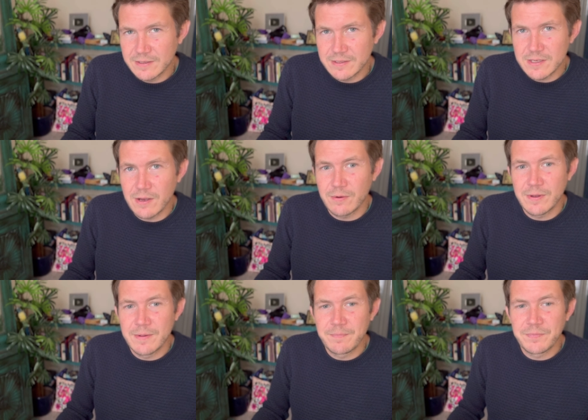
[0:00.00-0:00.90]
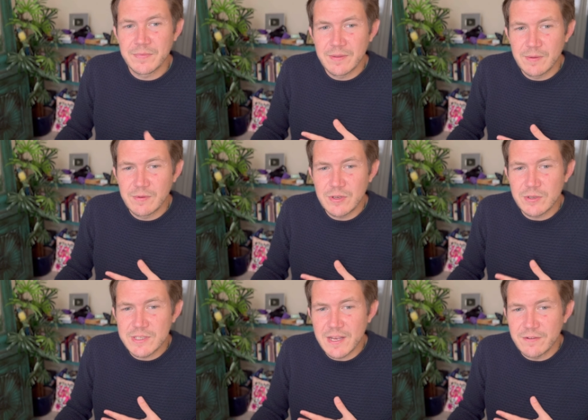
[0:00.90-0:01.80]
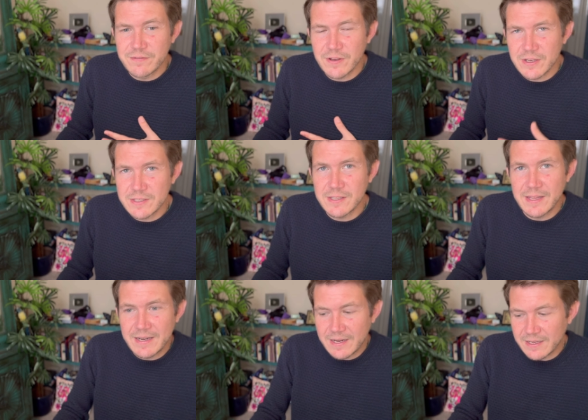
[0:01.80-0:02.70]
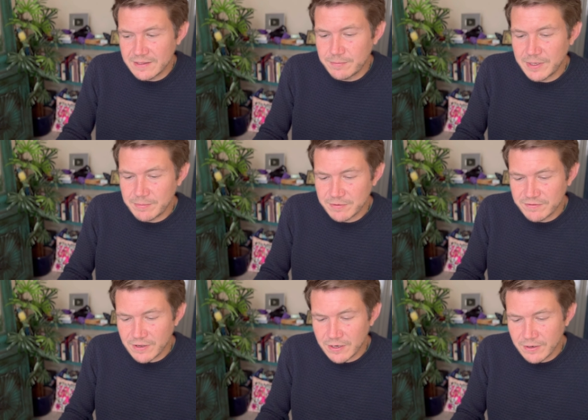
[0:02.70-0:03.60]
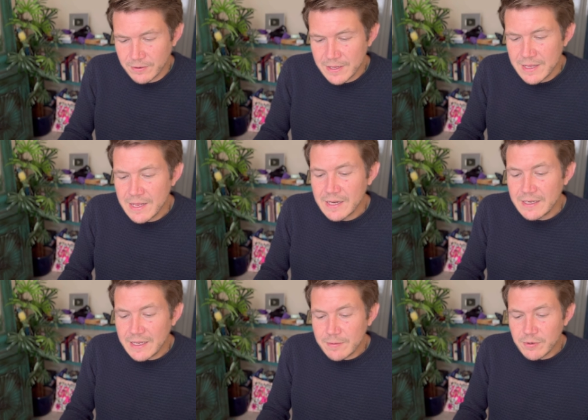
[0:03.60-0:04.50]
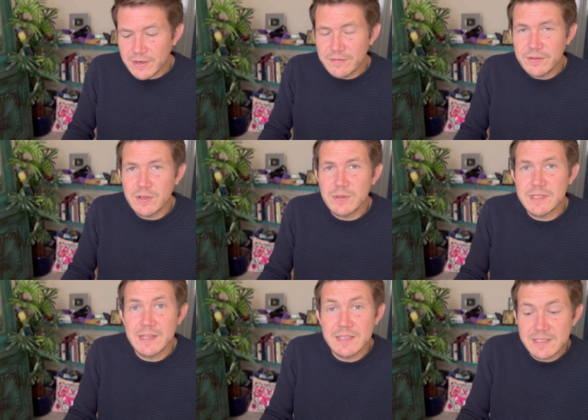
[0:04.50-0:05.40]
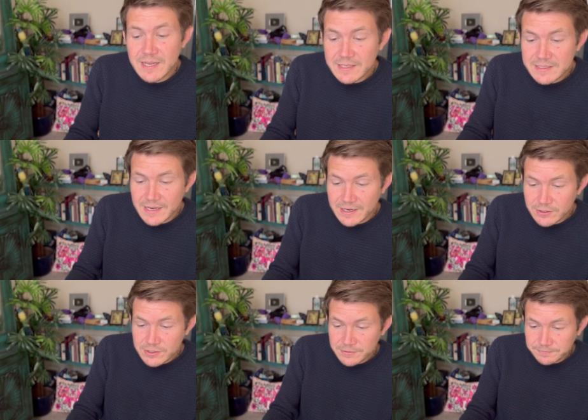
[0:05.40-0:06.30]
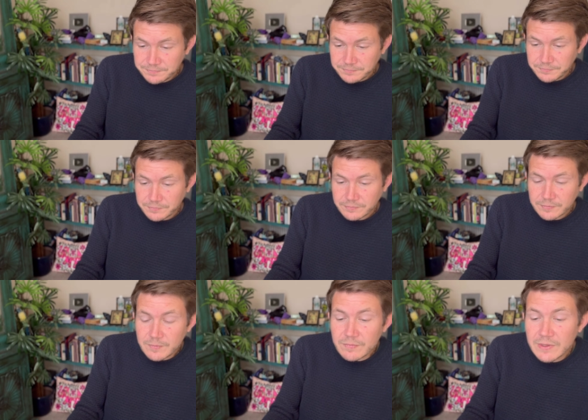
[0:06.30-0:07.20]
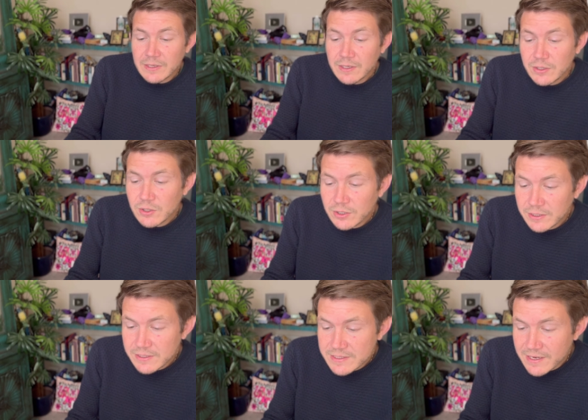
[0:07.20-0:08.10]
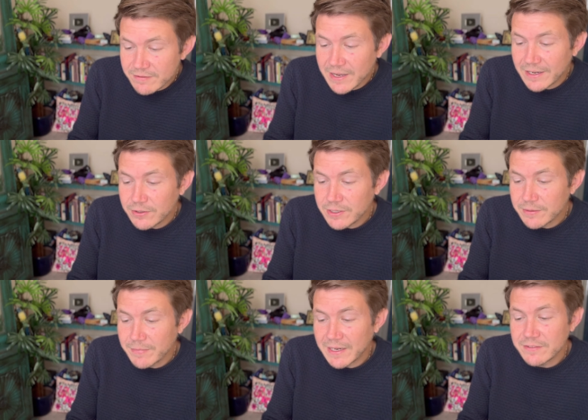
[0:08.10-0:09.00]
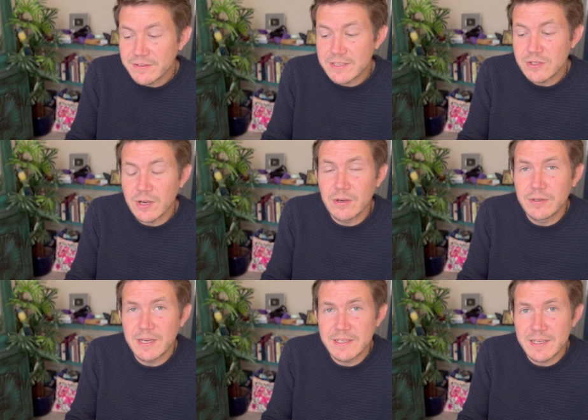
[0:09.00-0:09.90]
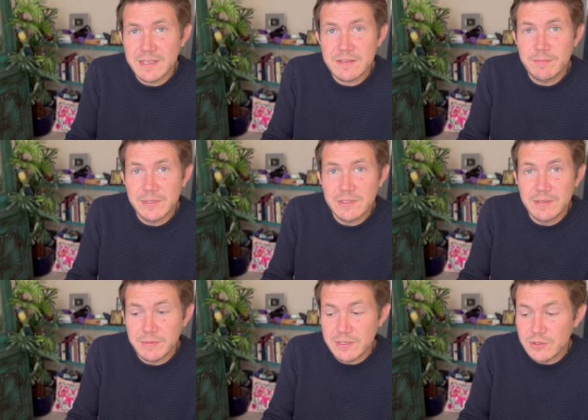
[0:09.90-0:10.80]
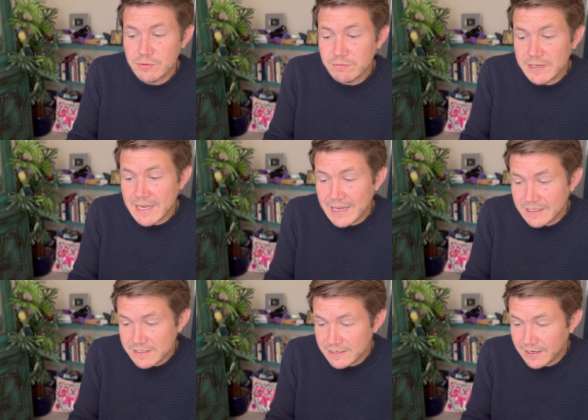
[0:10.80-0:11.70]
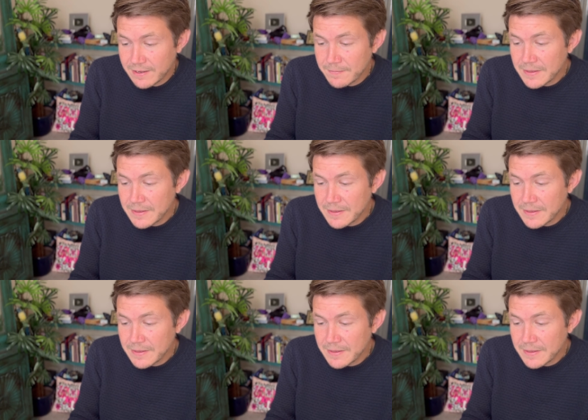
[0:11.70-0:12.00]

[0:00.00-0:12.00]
So yourself first, then other people follow. Libra, for you, it's in the sixth house. You're going to discover how you can manifest your own ideas and build them into reality.